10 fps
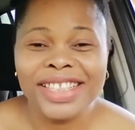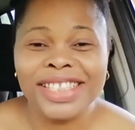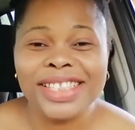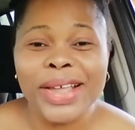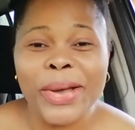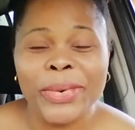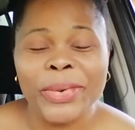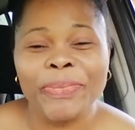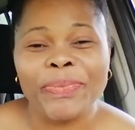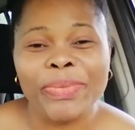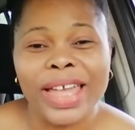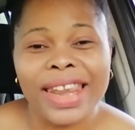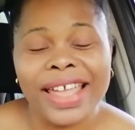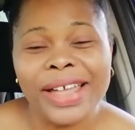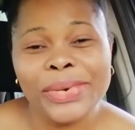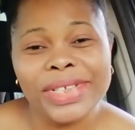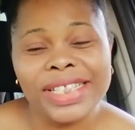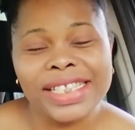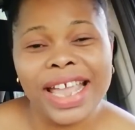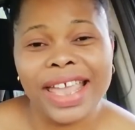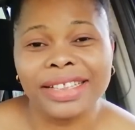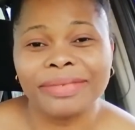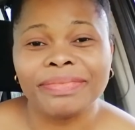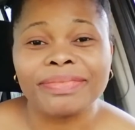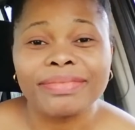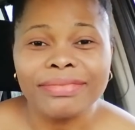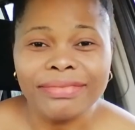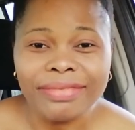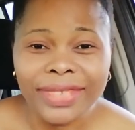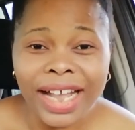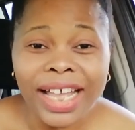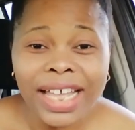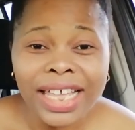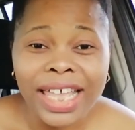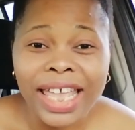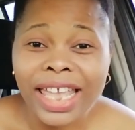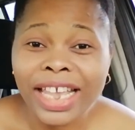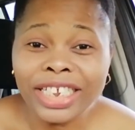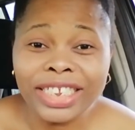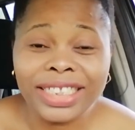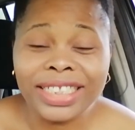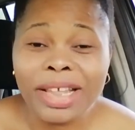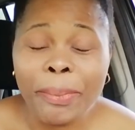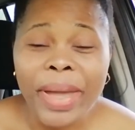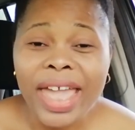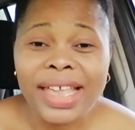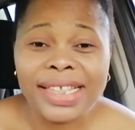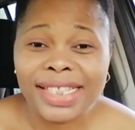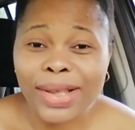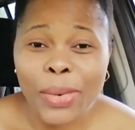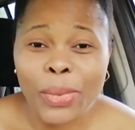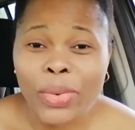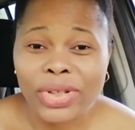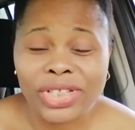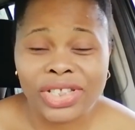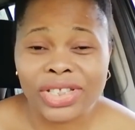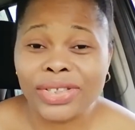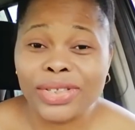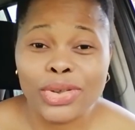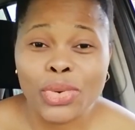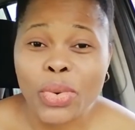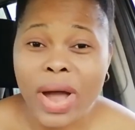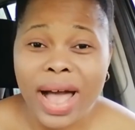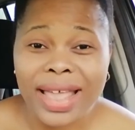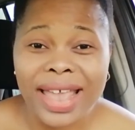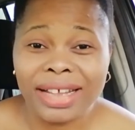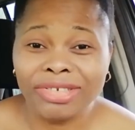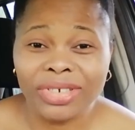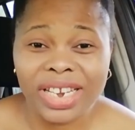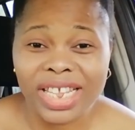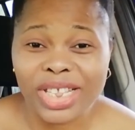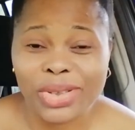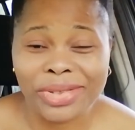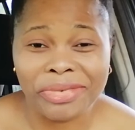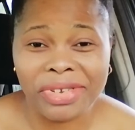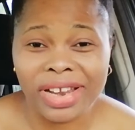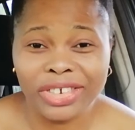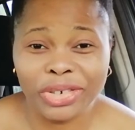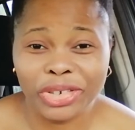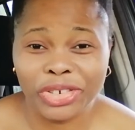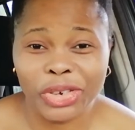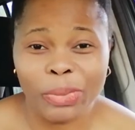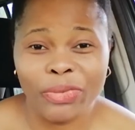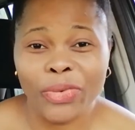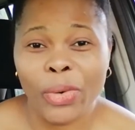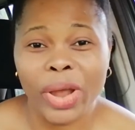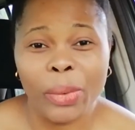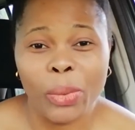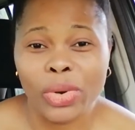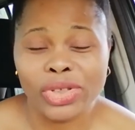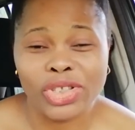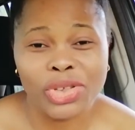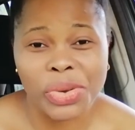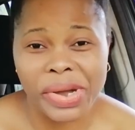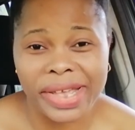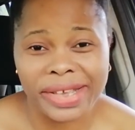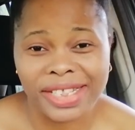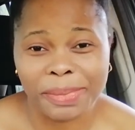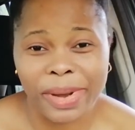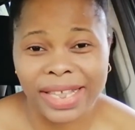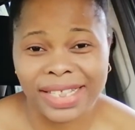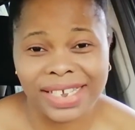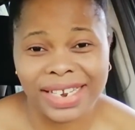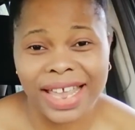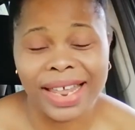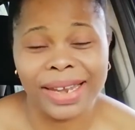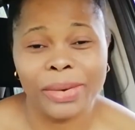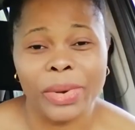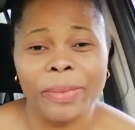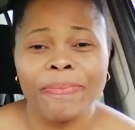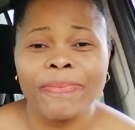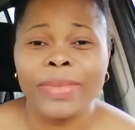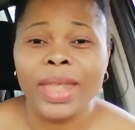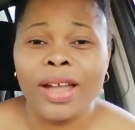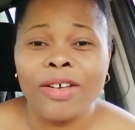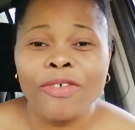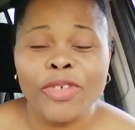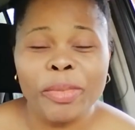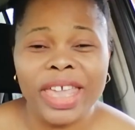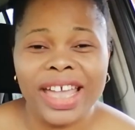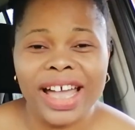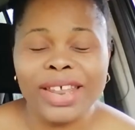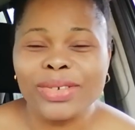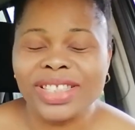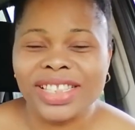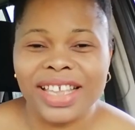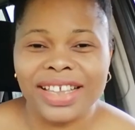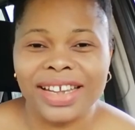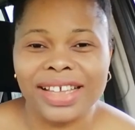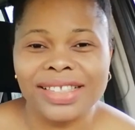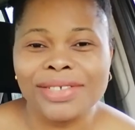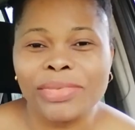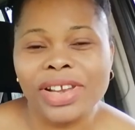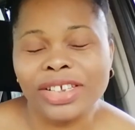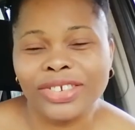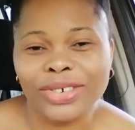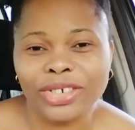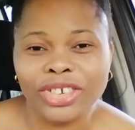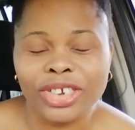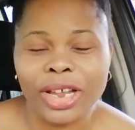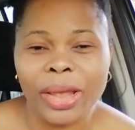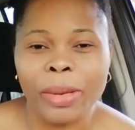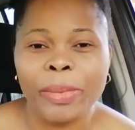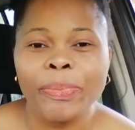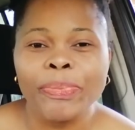So like I was saying, it depends on what you are entering into the relationship for and what you are expecting. Anyway, for me, I don't think that relationship